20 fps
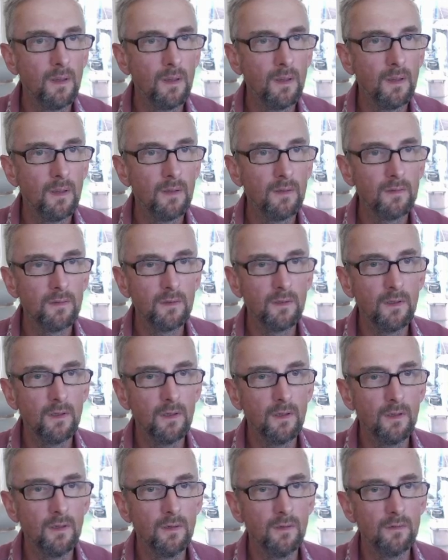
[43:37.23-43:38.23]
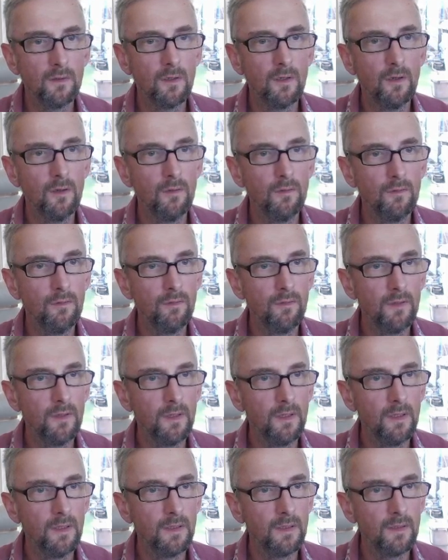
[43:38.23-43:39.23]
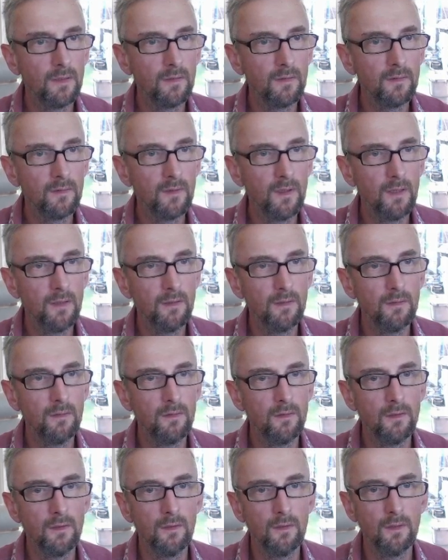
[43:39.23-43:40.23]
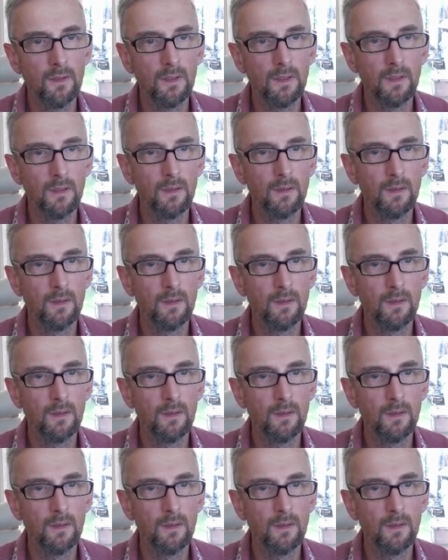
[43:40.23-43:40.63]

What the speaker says: let's go to config, extended tuning.